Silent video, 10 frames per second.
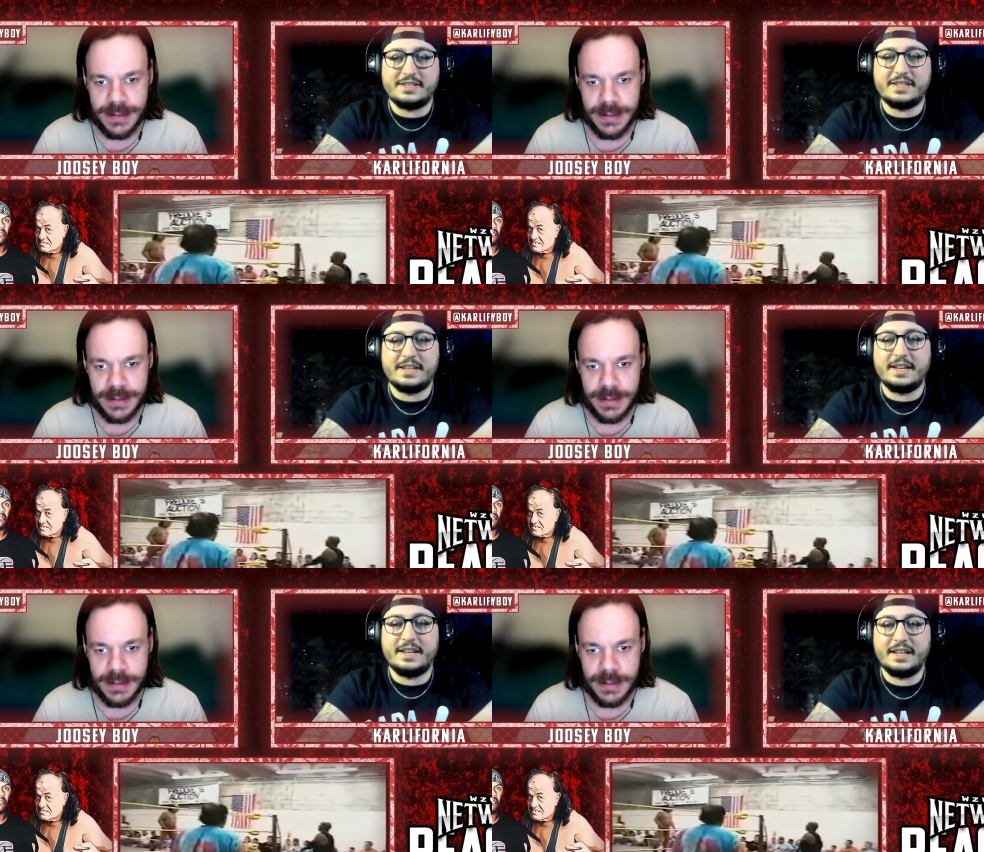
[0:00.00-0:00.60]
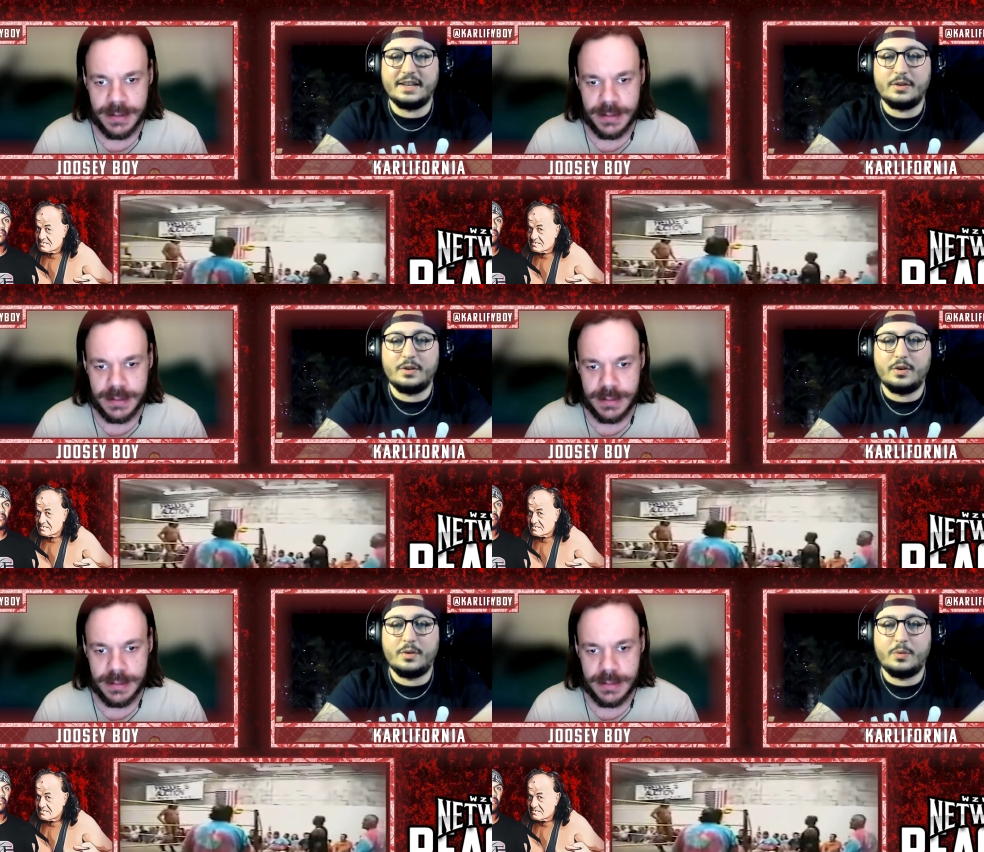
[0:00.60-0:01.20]
Speaker 1: consider
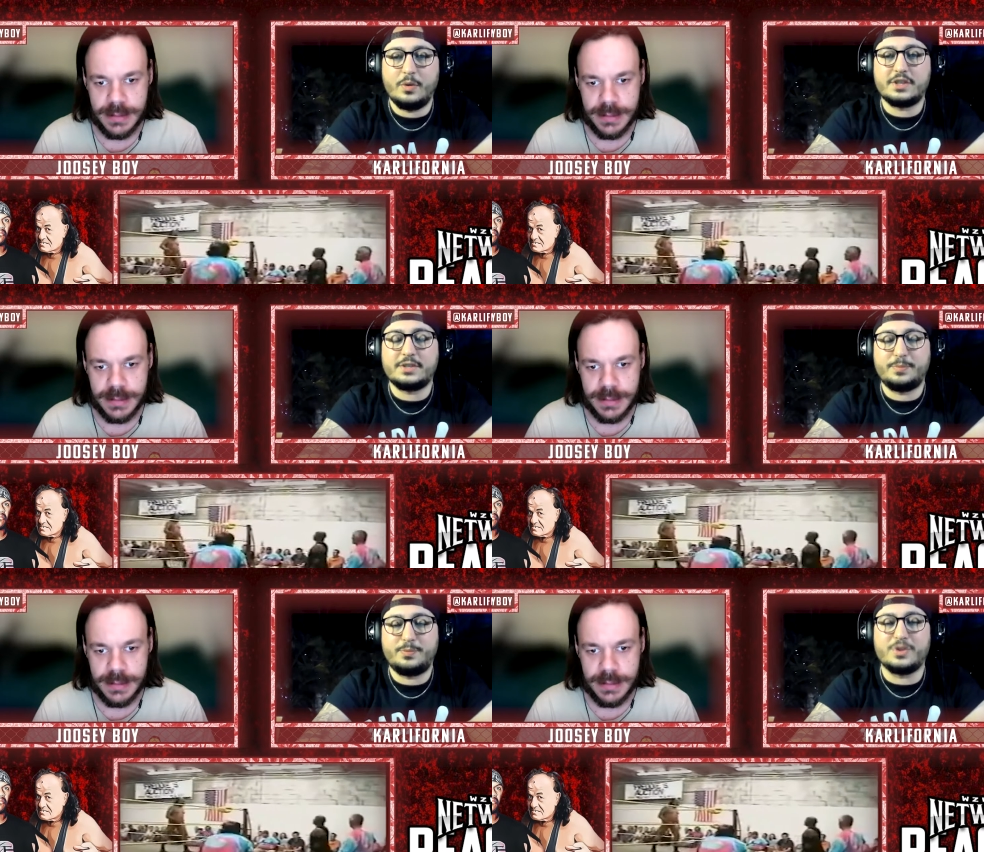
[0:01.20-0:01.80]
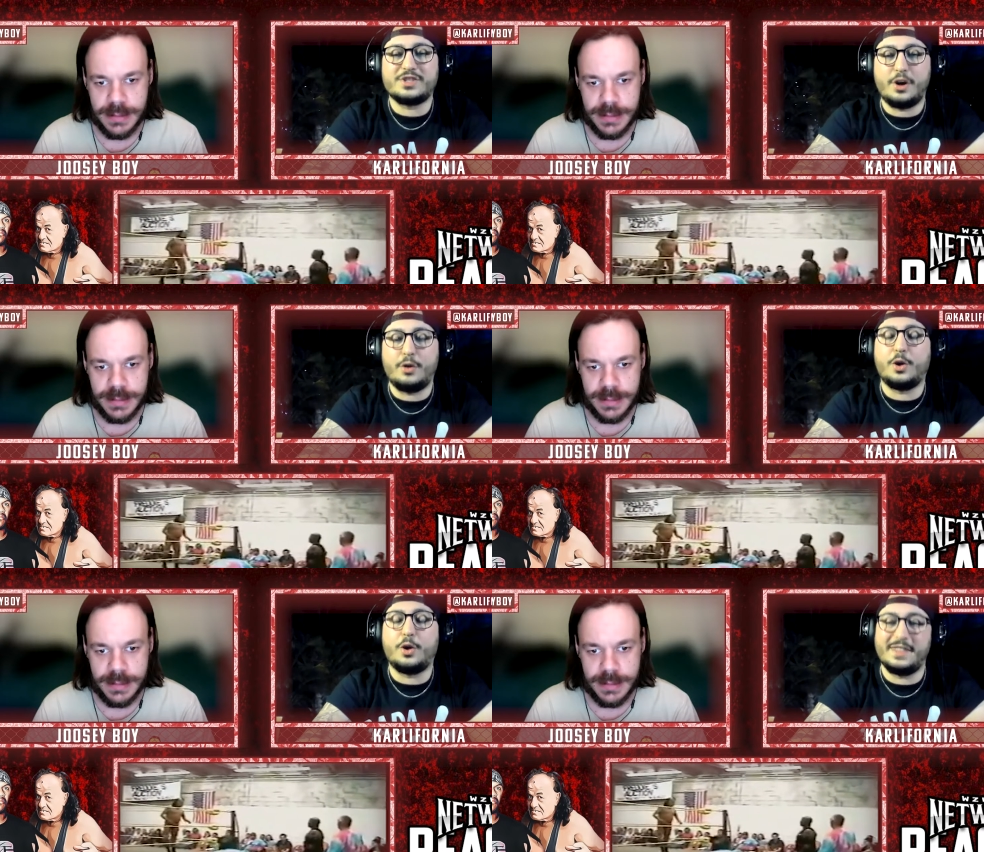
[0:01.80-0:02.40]

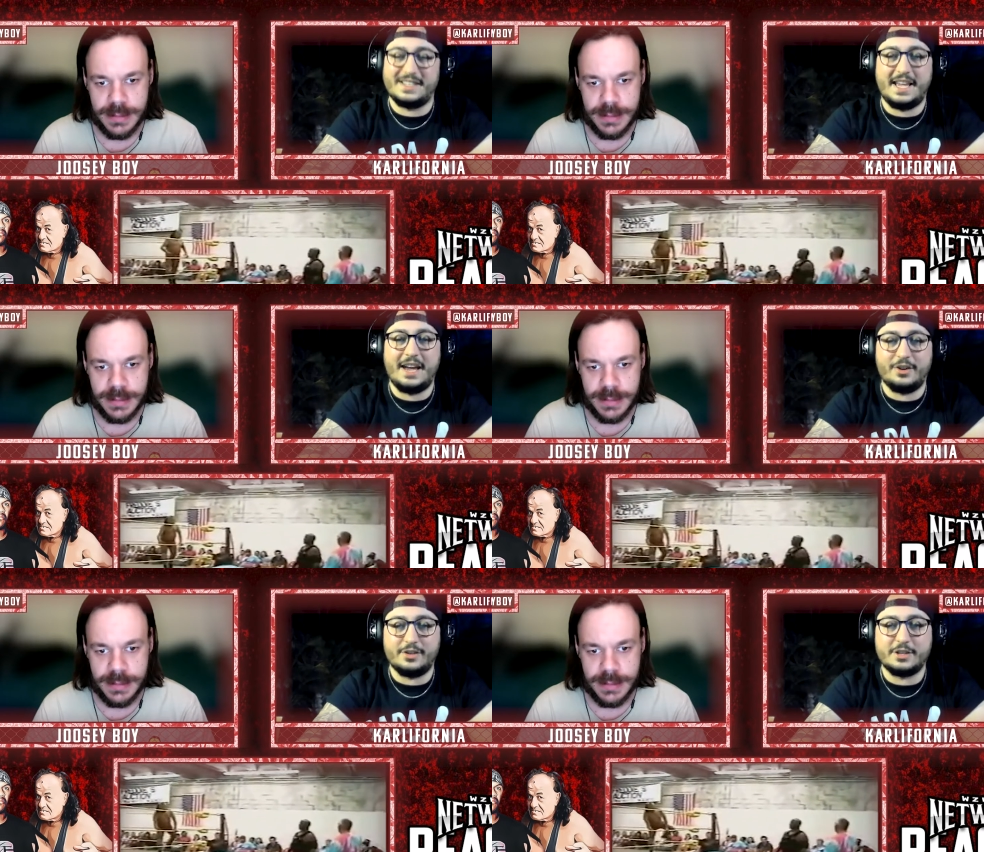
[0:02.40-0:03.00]
what's going on with his hair